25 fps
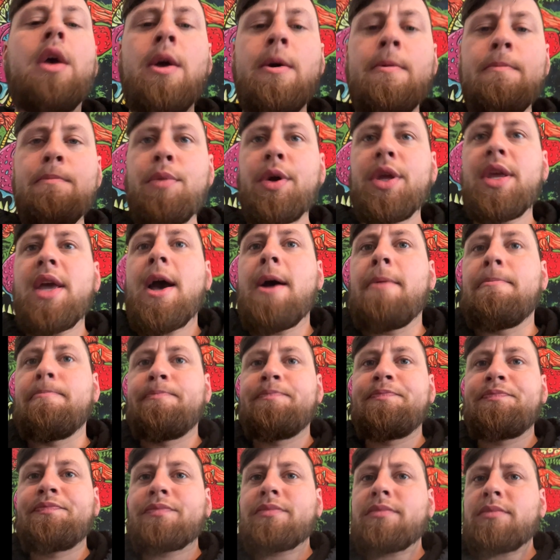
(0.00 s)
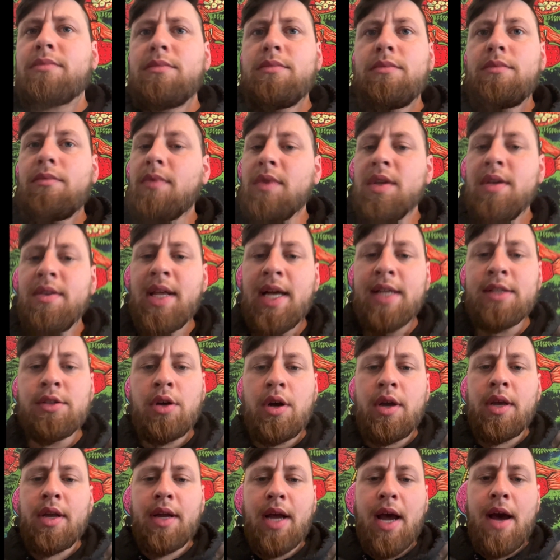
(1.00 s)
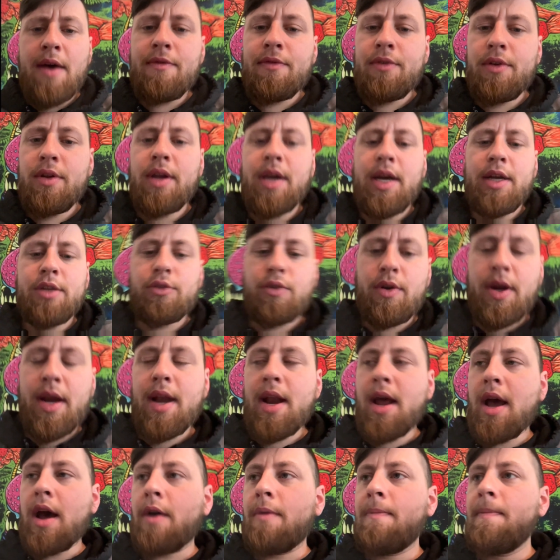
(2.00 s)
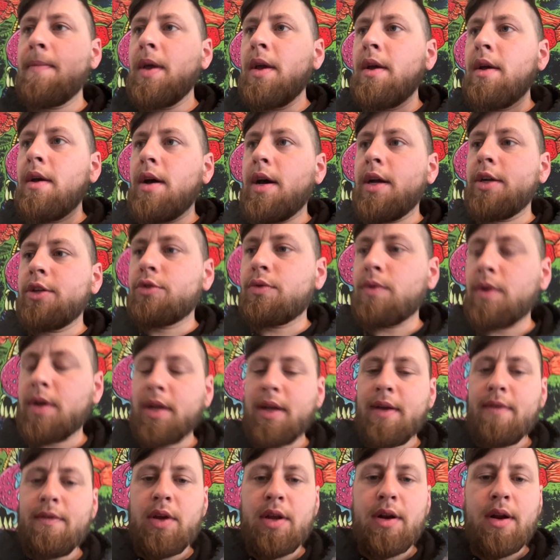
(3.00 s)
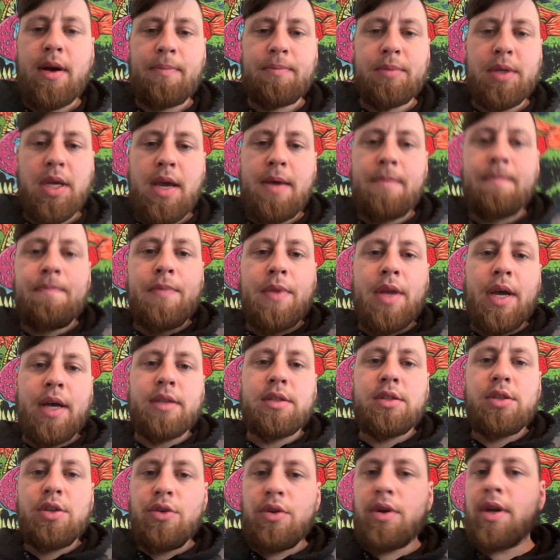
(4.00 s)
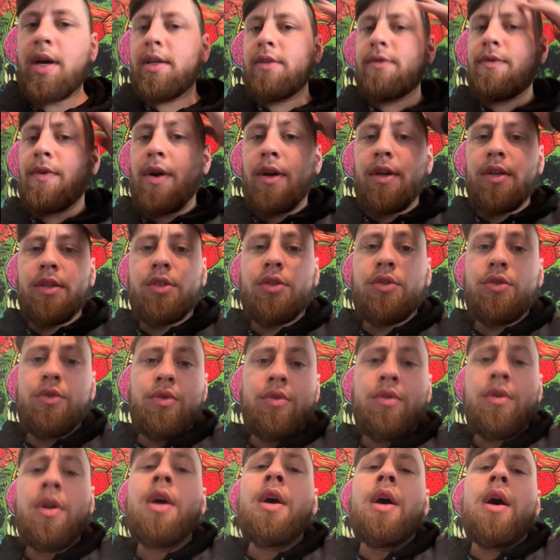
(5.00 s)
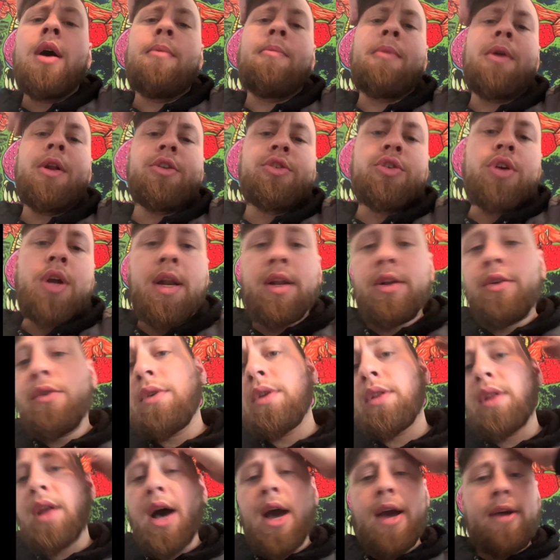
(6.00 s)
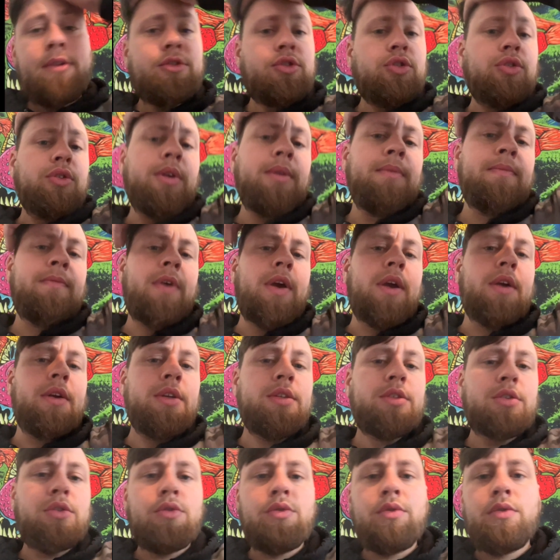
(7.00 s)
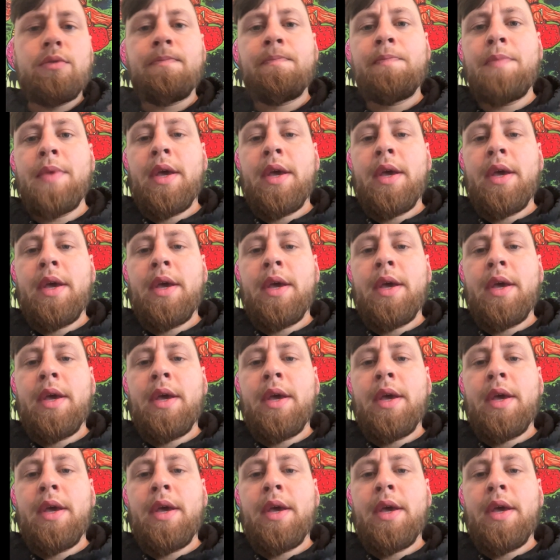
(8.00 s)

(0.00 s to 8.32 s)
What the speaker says: But yeah, that's all I got for you guys right now. I just wanted to give you an update. I'll see you guys very soon. I'm gonna try to do a live stream very soon.